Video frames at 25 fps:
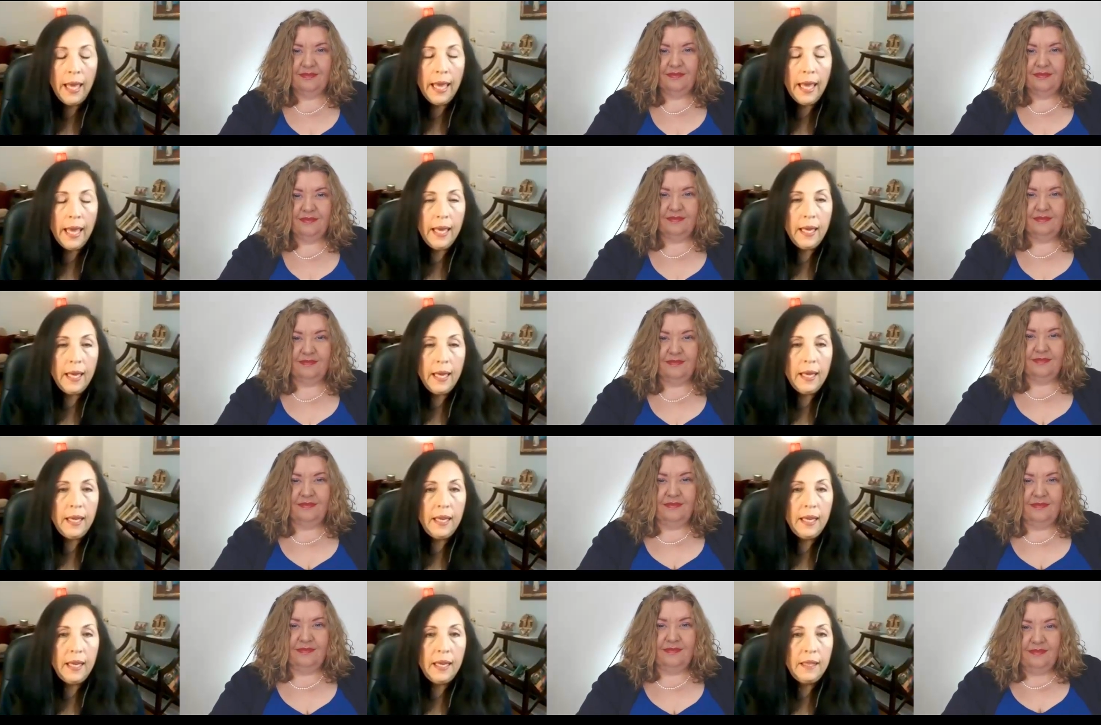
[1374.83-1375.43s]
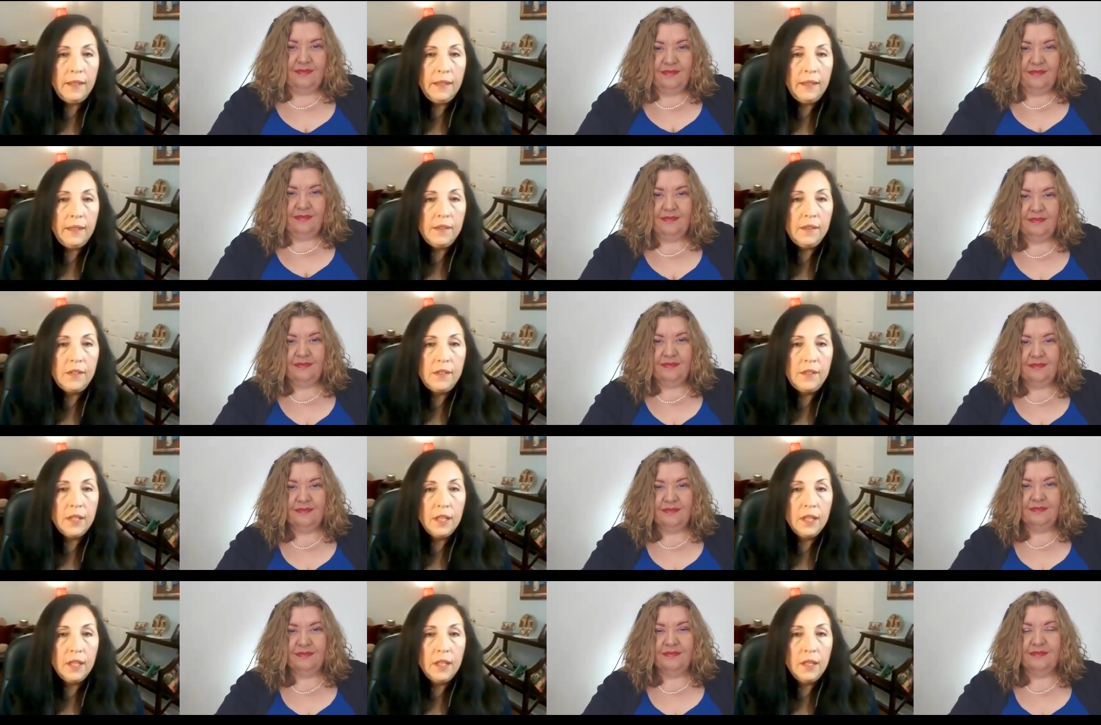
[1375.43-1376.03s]

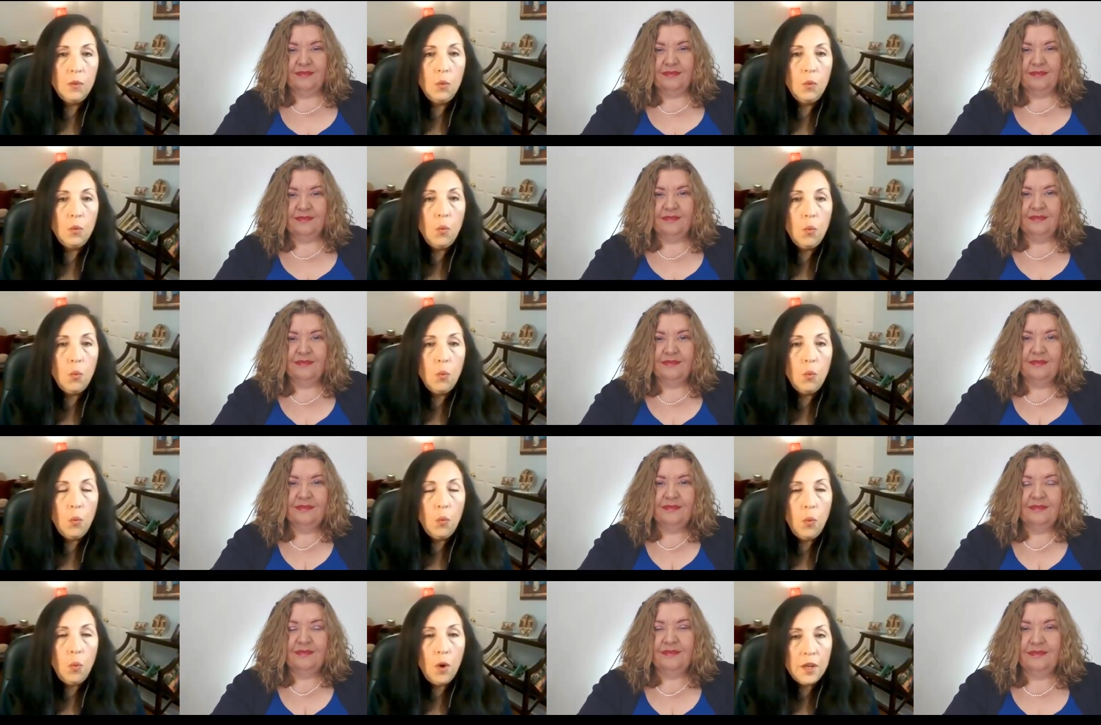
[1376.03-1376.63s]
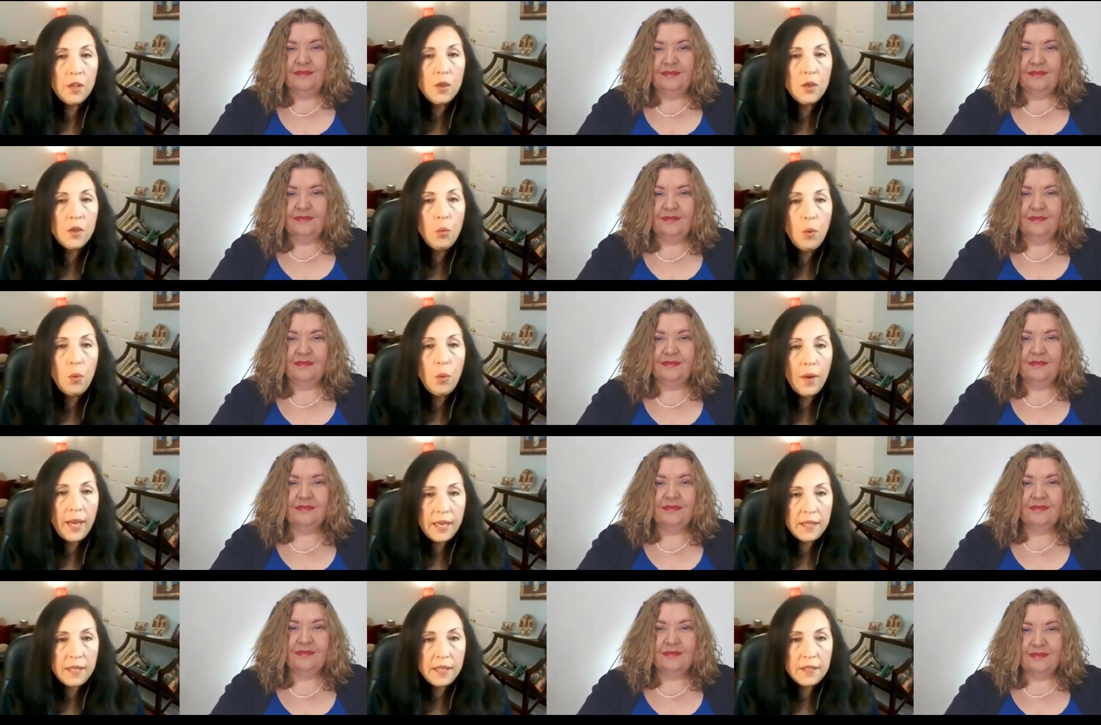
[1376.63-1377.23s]
Speaker 1: And um, one of the
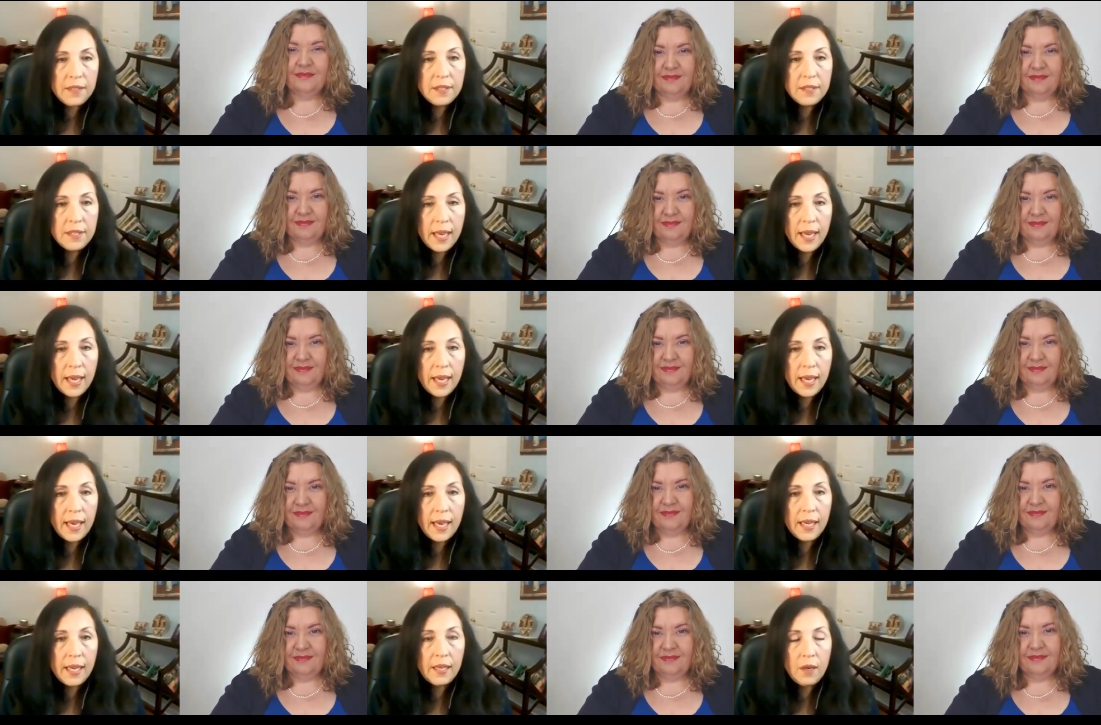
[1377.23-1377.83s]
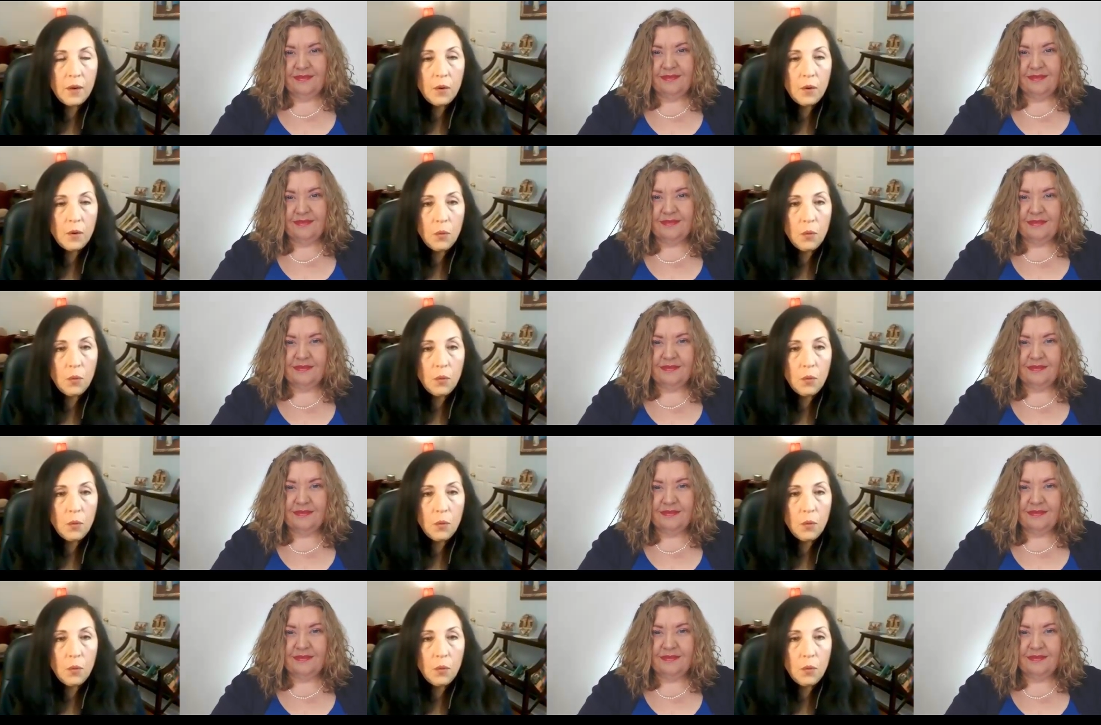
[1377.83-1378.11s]
ways that